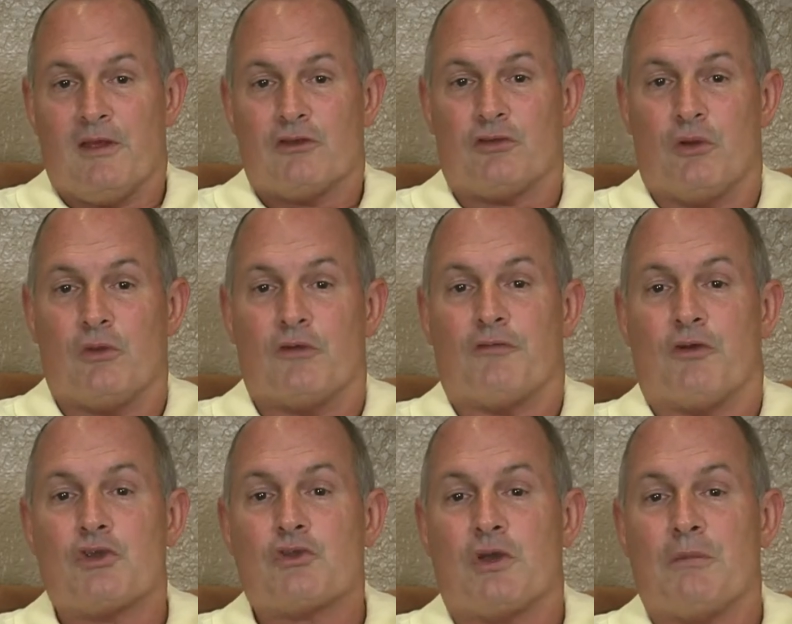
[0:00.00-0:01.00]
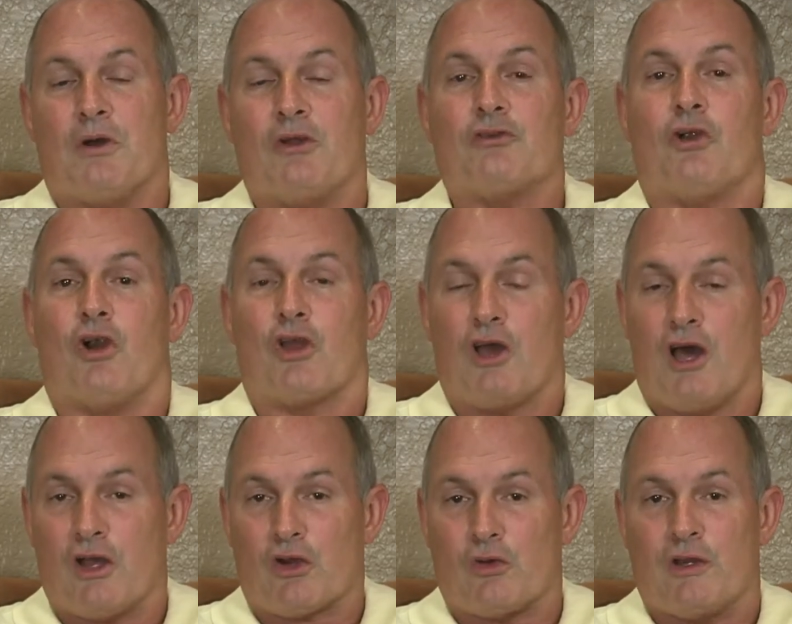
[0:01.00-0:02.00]
So the first 3 months are
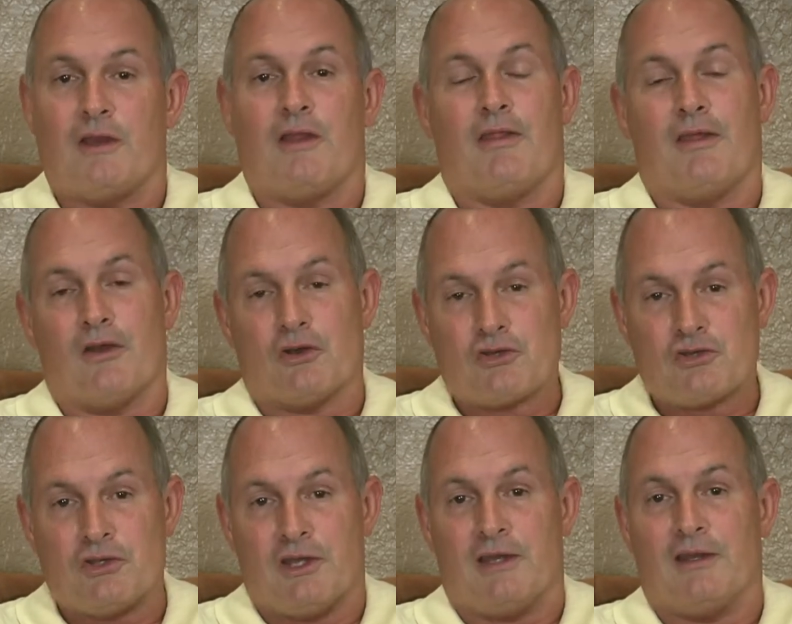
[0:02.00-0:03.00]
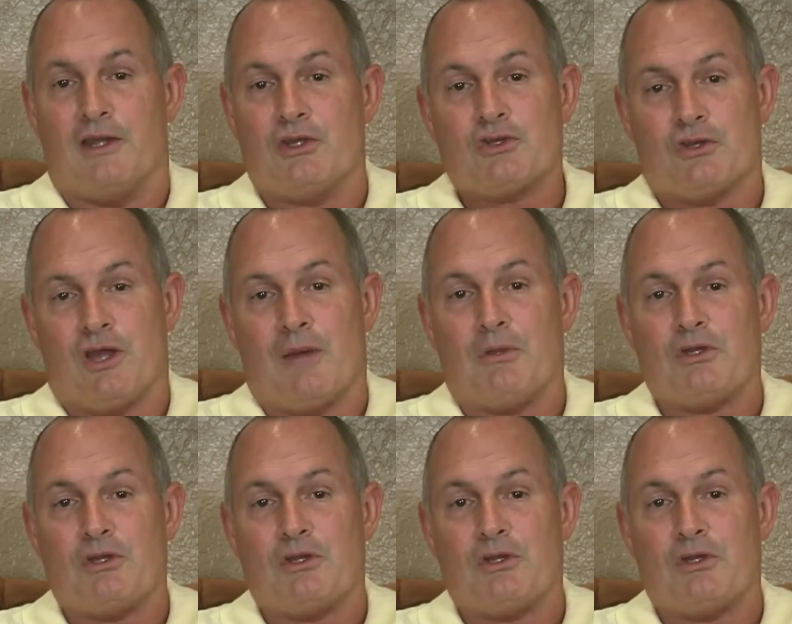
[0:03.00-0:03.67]
concrete. They are set and should not